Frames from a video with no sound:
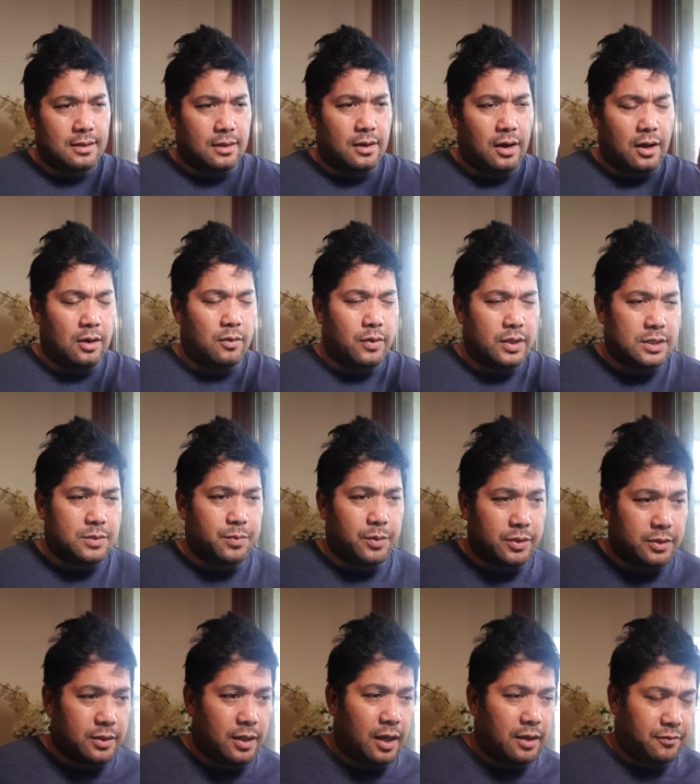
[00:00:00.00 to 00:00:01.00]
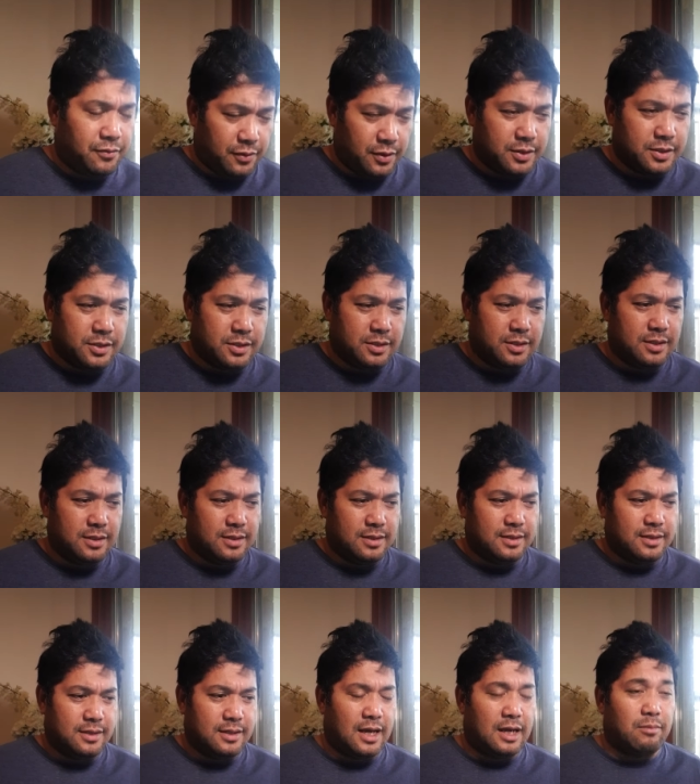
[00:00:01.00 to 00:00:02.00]
Always put God first.
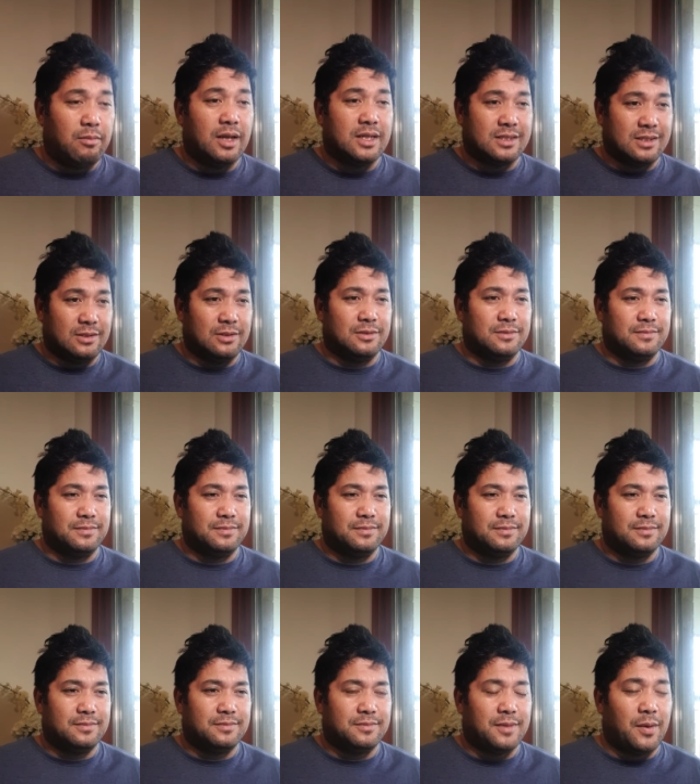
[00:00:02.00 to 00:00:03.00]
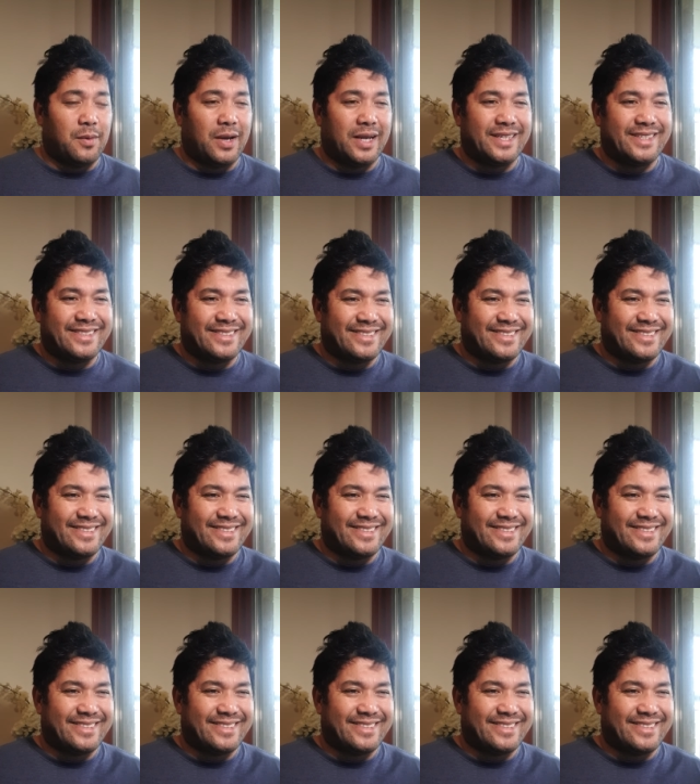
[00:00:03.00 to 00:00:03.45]
God bless you. Bye bye.